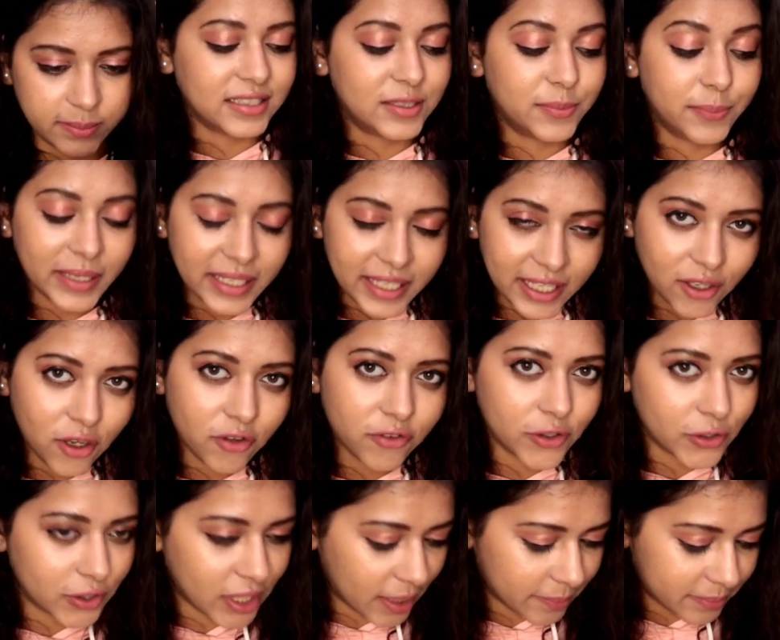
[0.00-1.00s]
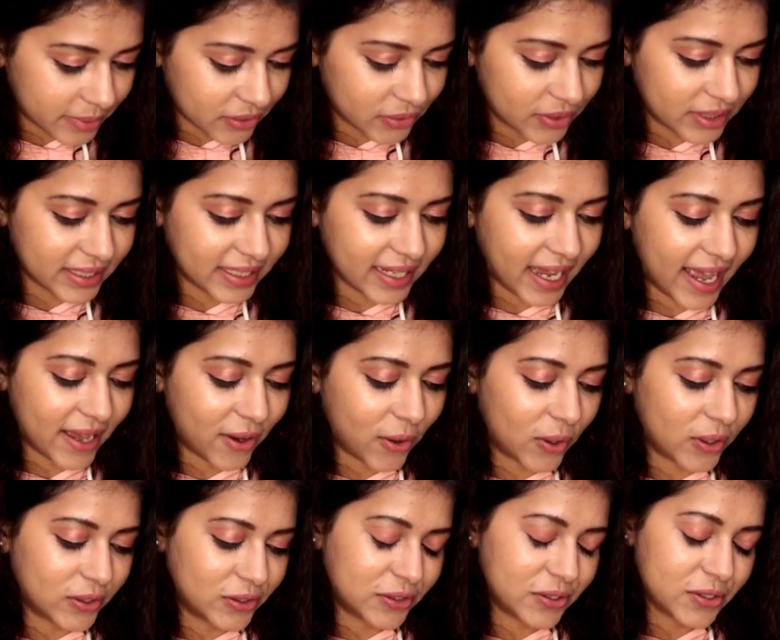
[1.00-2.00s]
But speaking of Huda Beauty, I
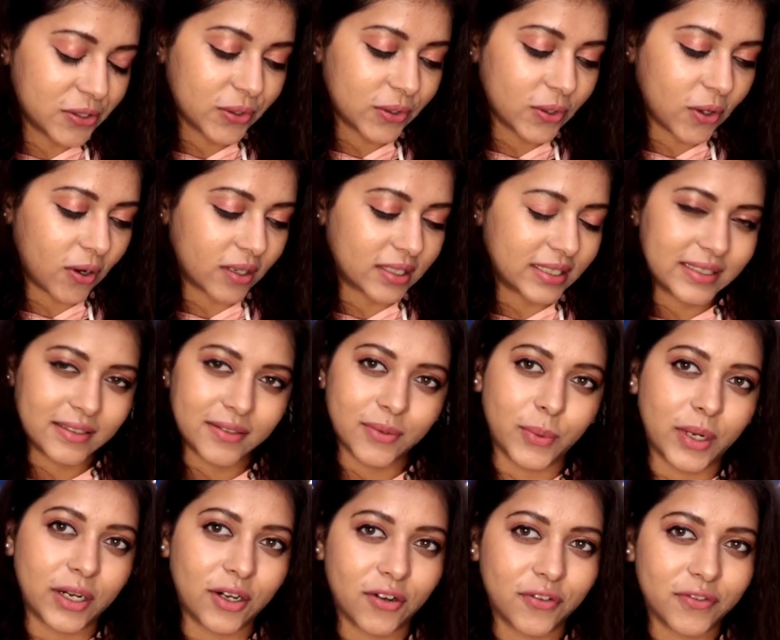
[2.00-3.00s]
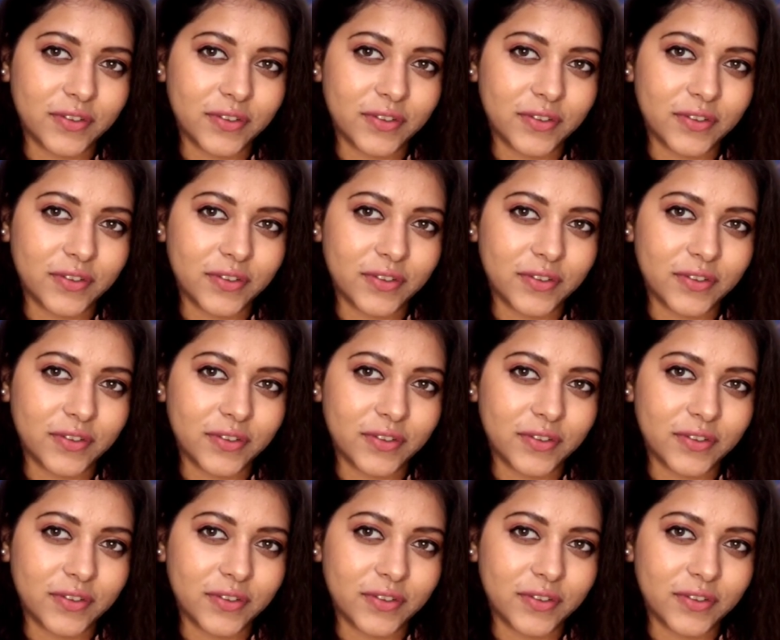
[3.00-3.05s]
also got one